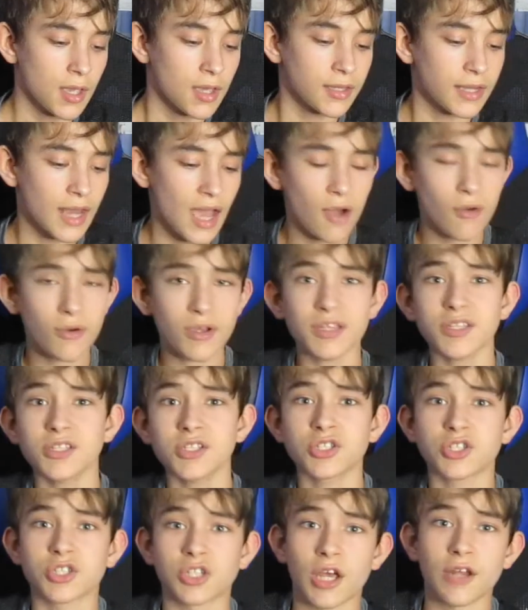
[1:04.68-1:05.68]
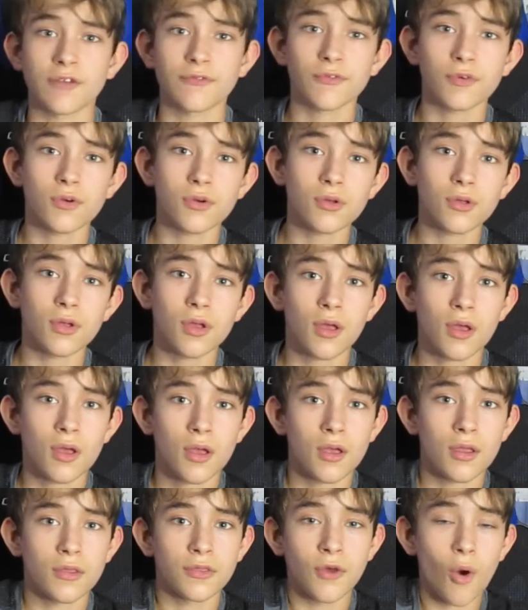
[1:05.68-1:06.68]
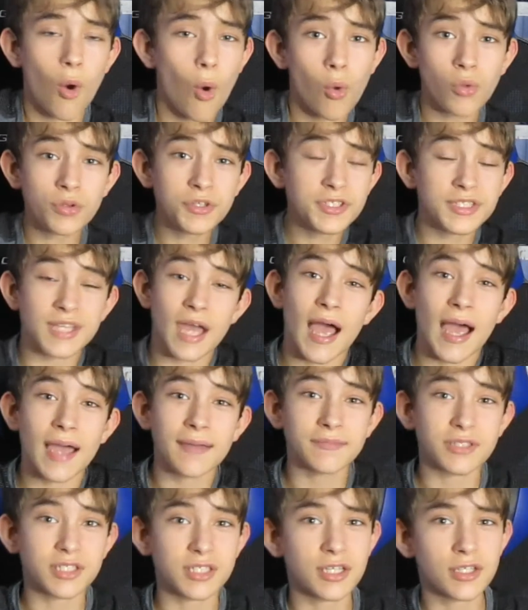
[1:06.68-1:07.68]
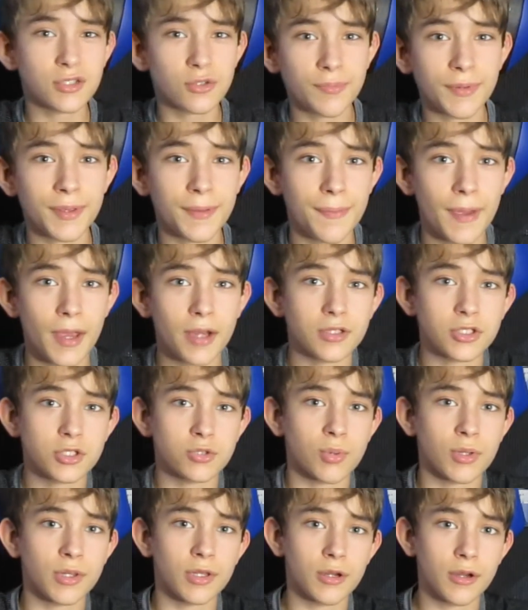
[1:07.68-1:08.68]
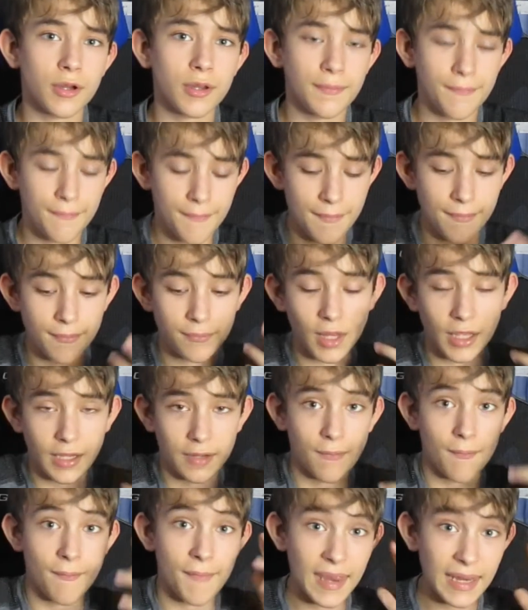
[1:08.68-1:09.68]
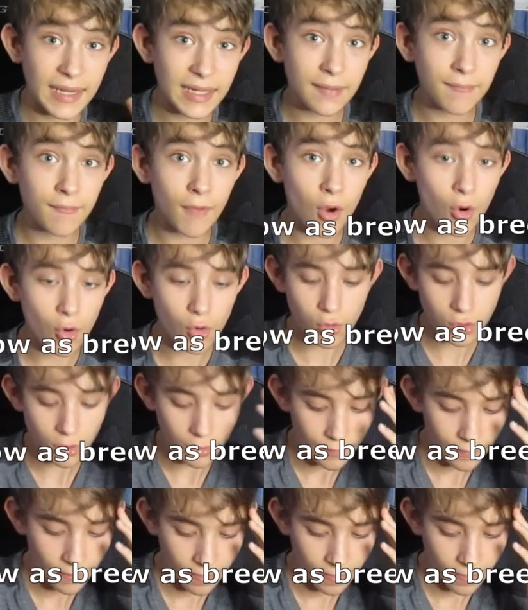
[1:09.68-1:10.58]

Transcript: Now, in general, the only time snakes will be in pairs is when they're in like mating mode